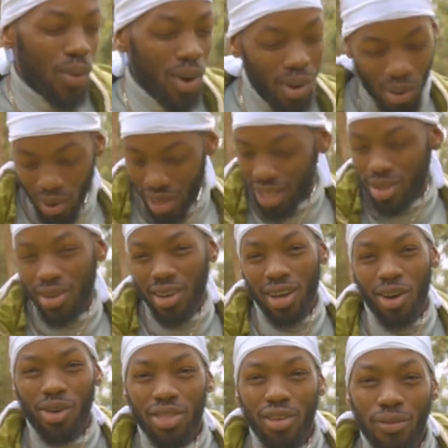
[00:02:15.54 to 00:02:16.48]
Woo! Is where
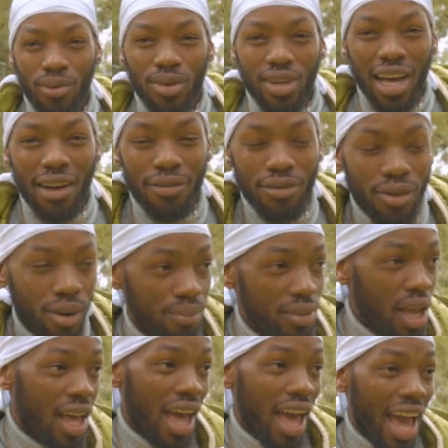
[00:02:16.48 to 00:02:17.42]
all the food comes from.
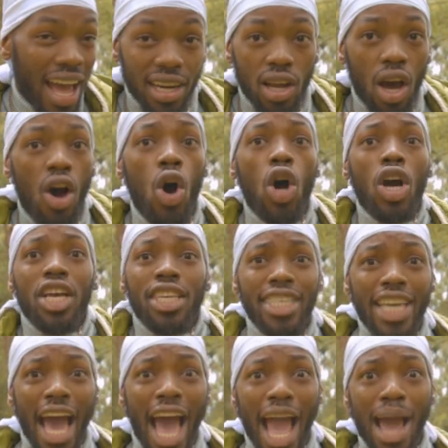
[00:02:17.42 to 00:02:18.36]
And
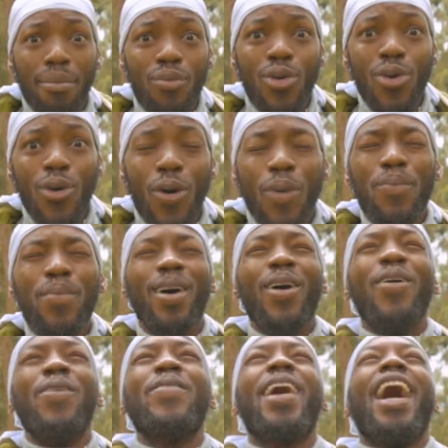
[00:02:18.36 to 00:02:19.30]
game room!
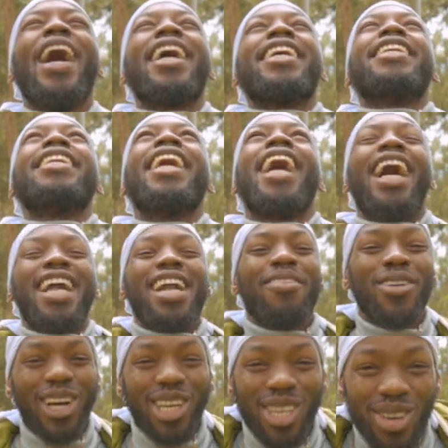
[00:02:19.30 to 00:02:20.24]
Oh my god,
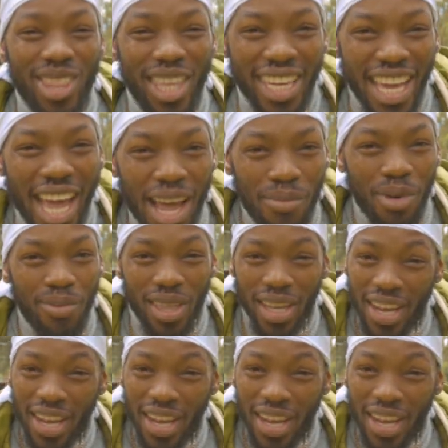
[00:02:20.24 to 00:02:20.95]
I'm gonna show you the game room.